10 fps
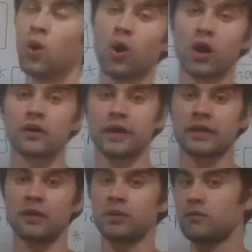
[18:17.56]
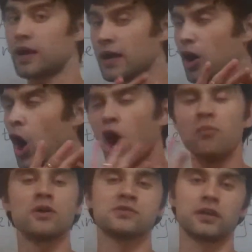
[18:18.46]
or it can be
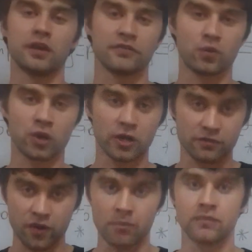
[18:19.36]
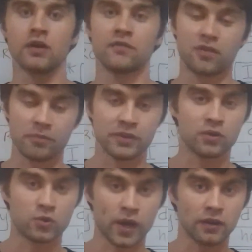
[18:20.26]
almost any other word from the
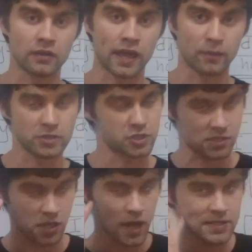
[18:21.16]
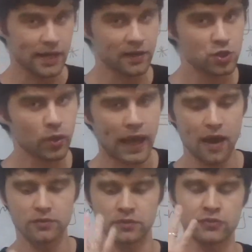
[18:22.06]
Ukrainian language. Just take into
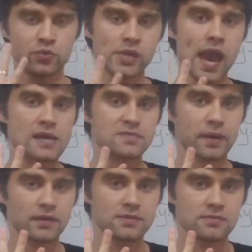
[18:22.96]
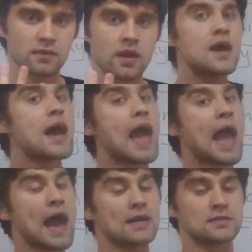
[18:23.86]
account the 3 aspects
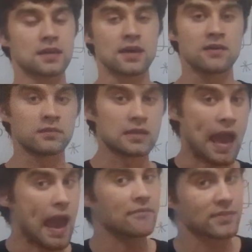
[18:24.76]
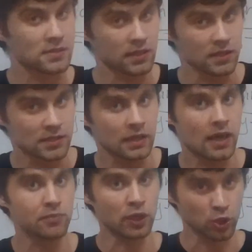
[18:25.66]
and the emphases that
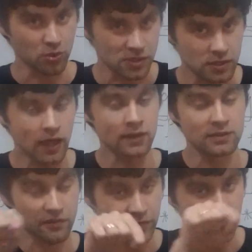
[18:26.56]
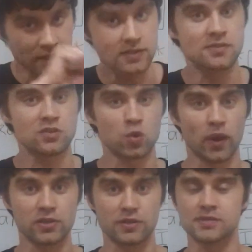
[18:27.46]
can be used in different
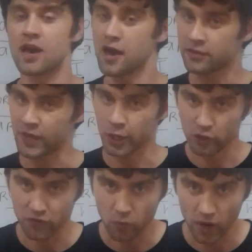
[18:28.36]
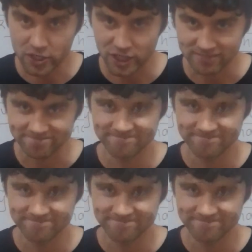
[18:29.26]
situations. Thank you for watching.